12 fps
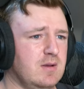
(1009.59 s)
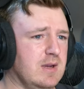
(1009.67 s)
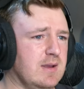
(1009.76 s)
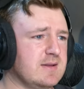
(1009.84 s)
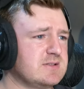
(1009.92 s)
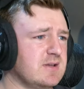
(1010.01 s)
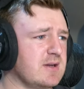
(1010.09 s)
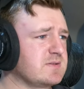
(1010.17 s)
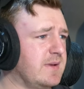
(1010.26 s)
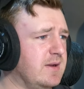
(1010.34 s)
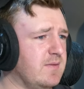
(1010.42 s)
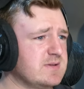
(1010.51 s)
that sucks.
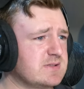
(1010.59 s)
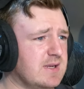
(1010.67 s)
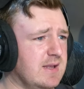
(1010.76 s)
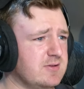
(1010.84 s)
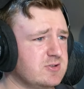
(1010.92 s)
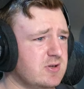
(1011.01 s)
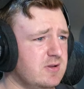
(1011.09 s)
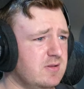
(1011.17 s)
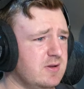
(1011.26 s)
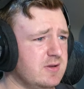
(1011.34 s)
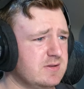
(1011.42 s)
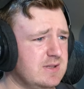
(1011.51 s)
Anyways, okay, let's
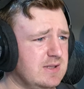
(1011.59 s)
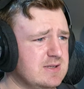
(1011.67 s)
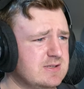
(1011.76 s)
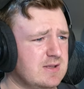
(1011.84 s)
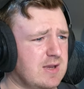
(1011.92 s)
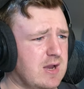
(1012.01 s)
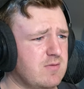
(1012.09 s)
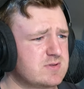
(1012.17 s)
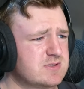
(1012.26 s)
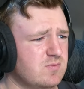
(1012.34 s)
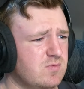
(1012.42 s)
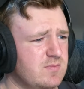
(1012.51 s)
look at the is how
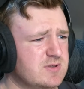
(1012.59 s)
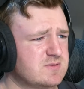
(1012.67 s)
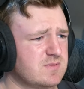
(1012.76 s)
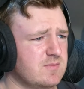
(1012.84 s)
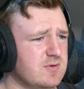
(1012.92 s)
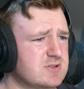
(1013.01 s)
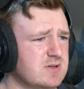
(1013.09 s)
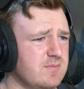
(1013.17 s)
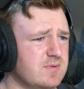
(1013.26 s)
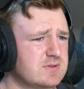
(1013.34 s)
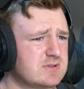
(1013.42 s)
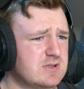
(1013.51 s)
is the women's premiership?